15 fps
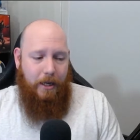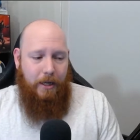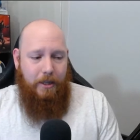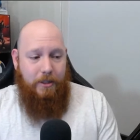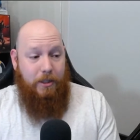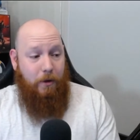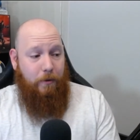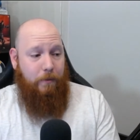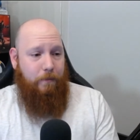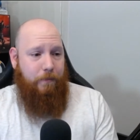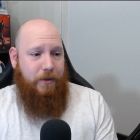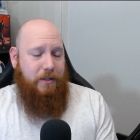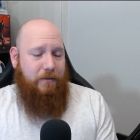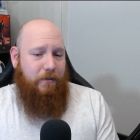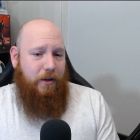So
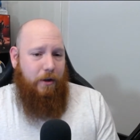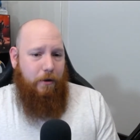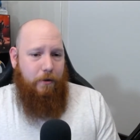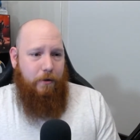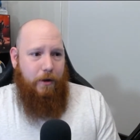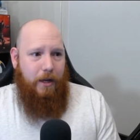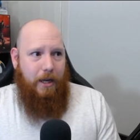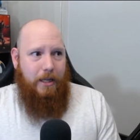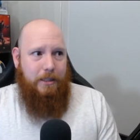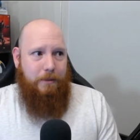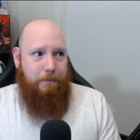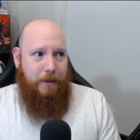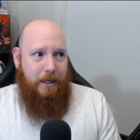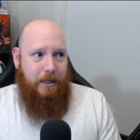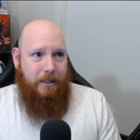this video has
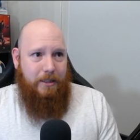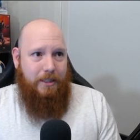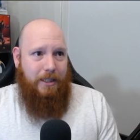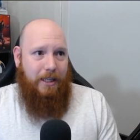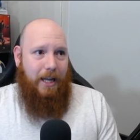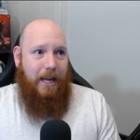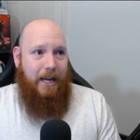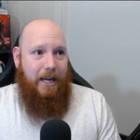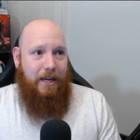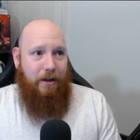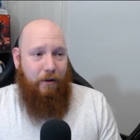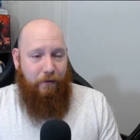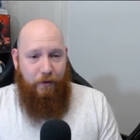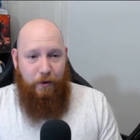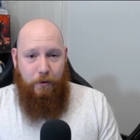been delayed
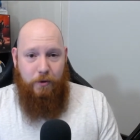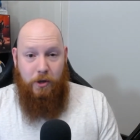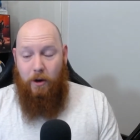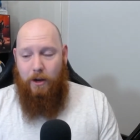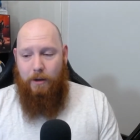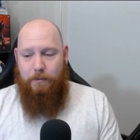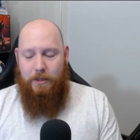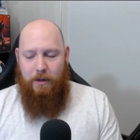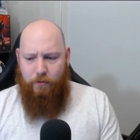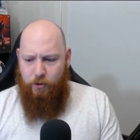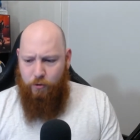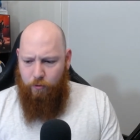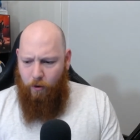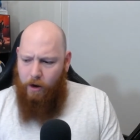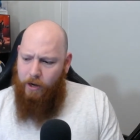a few times and I've
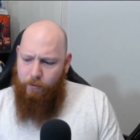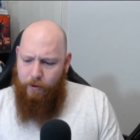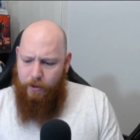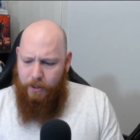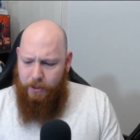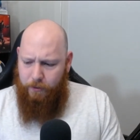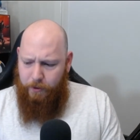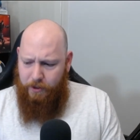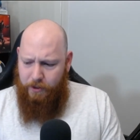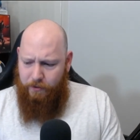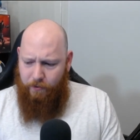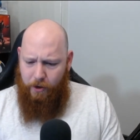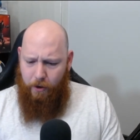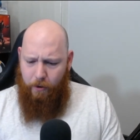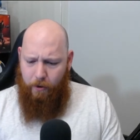tried really doing this
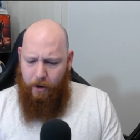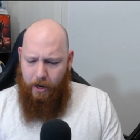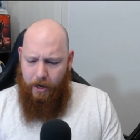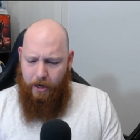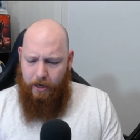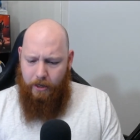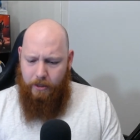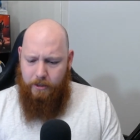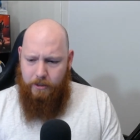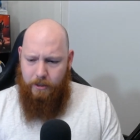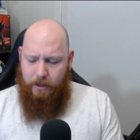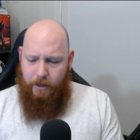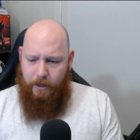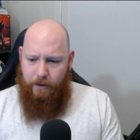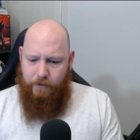video and it's
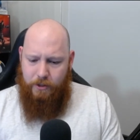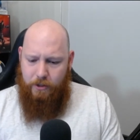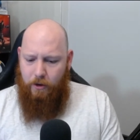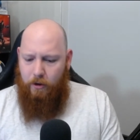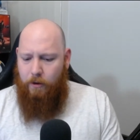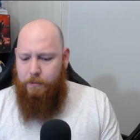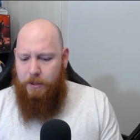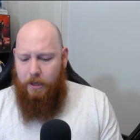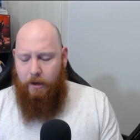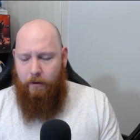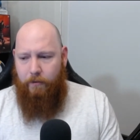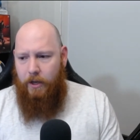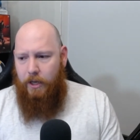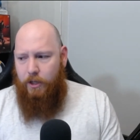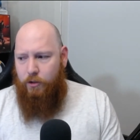uh, I've stopped and
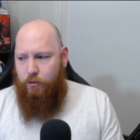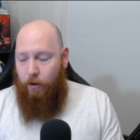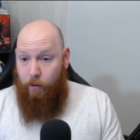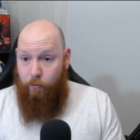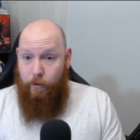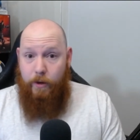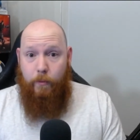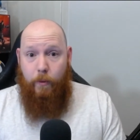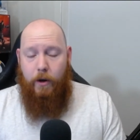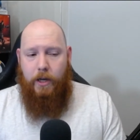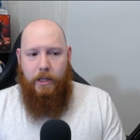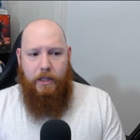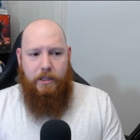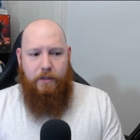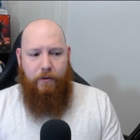I've tried
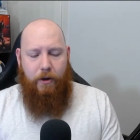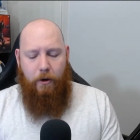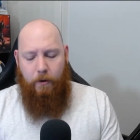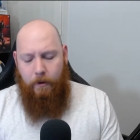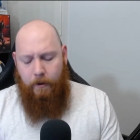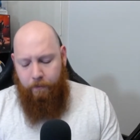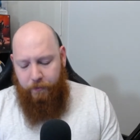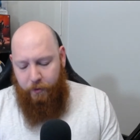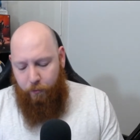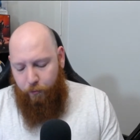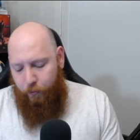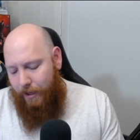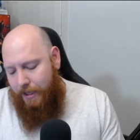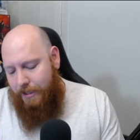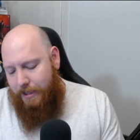reworking this video. And the
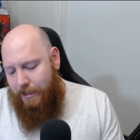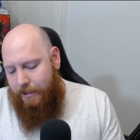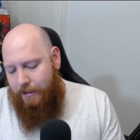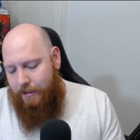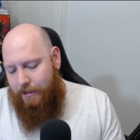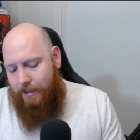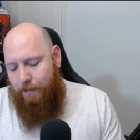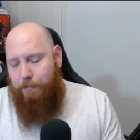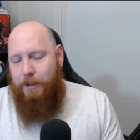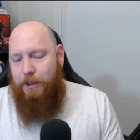reason simply